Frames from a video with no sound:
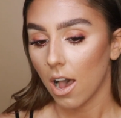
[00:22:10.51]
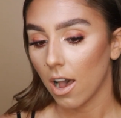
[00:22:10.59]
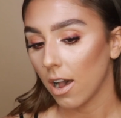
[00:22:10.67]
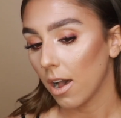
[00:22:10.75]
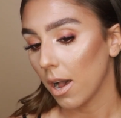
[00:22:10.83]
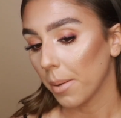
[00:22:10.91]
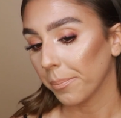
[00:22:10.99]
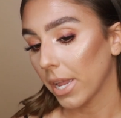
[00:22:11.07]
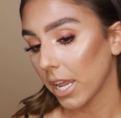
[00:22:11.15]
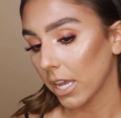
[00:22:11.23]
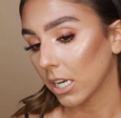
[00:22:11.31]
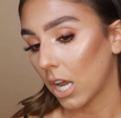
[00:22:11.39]

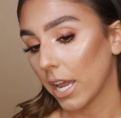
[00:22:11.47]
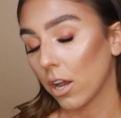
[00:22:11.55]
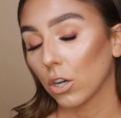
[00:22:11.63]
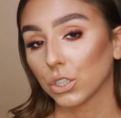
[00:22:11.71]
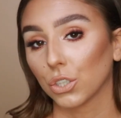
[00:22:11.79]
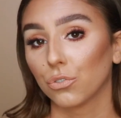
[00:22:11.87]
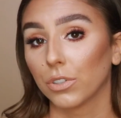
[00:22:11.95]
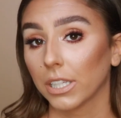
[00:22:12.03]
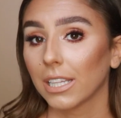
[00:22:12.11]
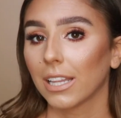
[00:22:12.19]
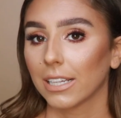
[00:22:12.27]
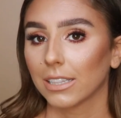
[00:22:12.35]
And I also
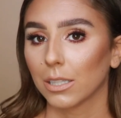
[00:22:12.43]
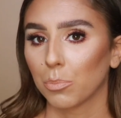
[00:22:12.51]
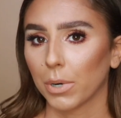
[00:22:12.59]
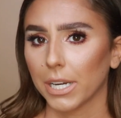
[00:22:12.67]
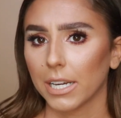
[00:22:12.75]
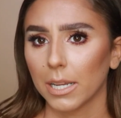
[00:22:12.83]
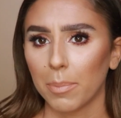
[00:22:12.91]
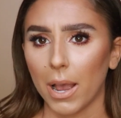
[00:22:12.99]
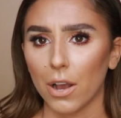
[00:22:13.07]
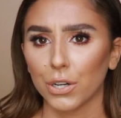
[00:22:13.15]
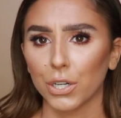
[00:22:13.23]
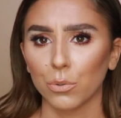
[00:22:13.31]
really like the brightening
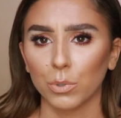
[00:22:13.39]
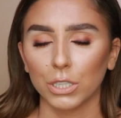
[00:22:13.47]
powder,